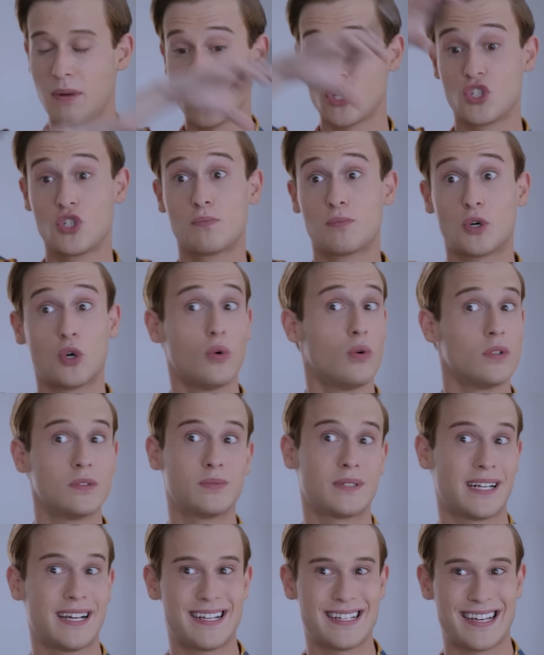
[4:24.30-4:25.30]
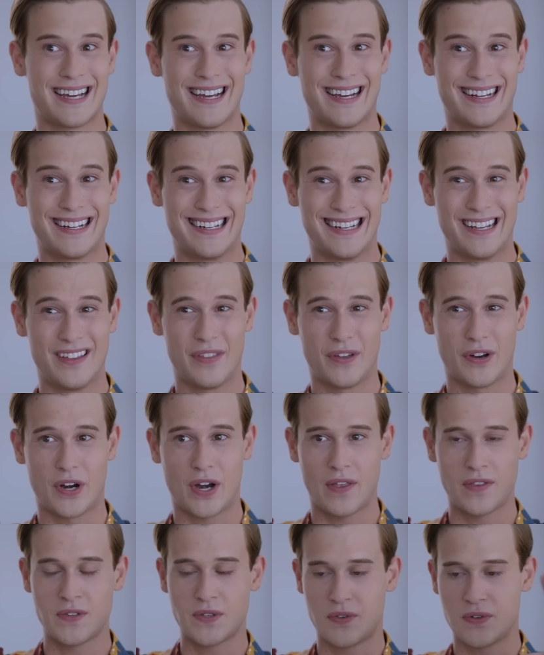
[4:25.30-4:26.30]
but I'm not super old when I die
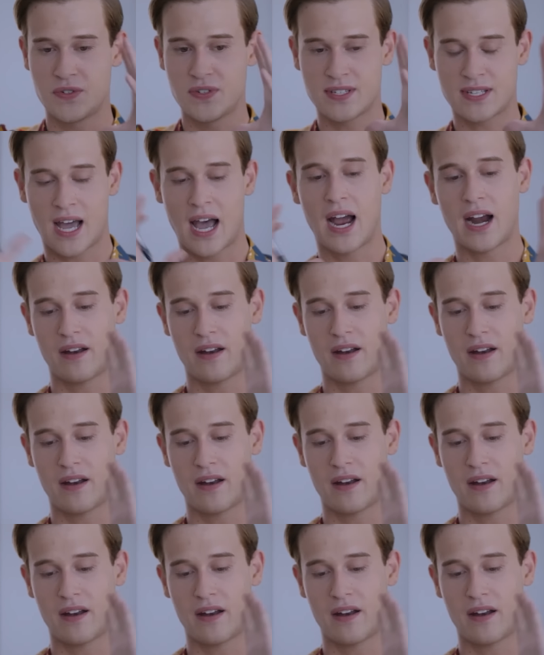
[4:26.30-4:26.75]
either. And so there's this